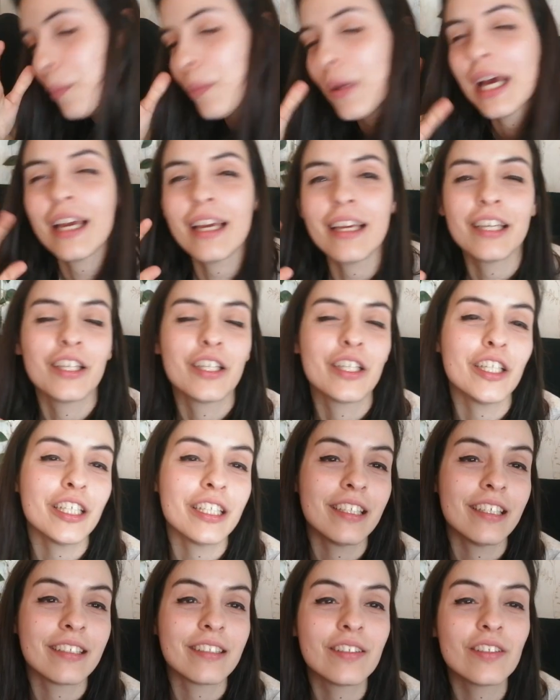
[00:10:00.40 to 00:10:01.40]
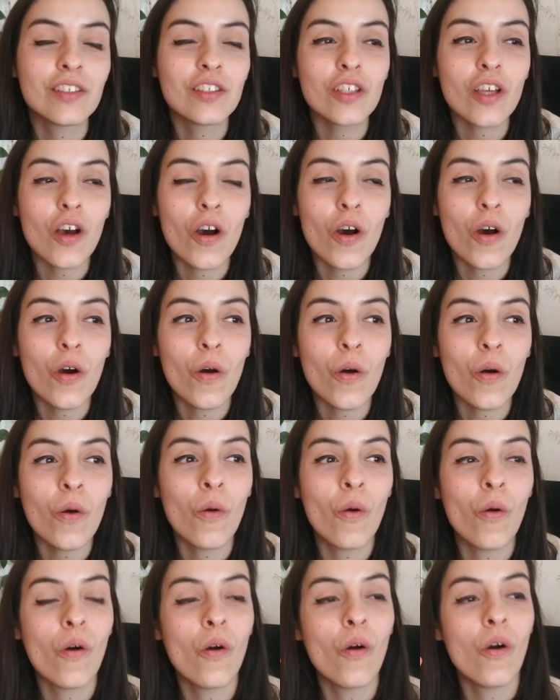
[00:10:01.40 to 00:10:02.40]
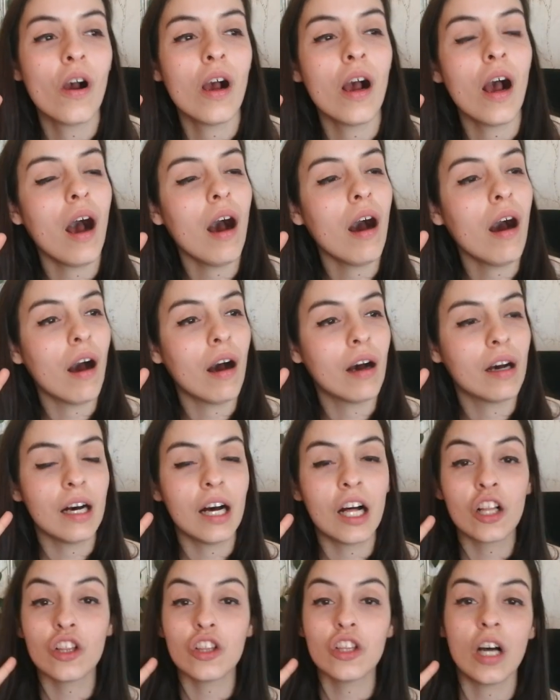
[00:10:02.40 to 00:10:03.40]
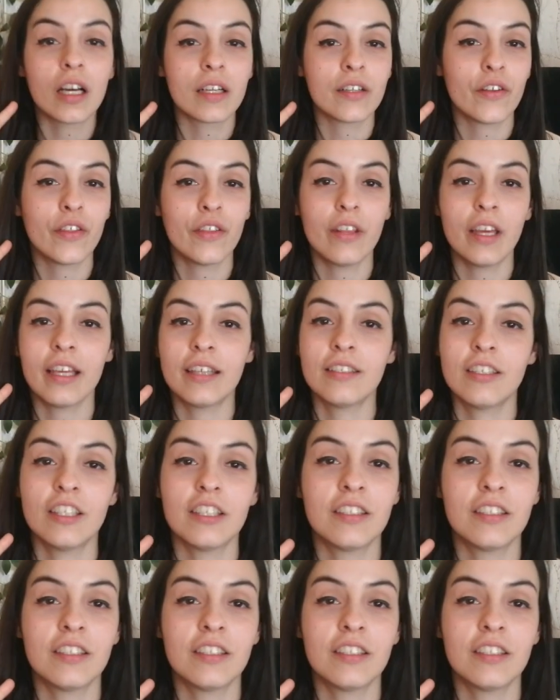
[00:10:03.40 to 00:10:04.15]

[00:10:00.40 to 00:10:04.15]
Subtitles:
my goodness. So, a lot of things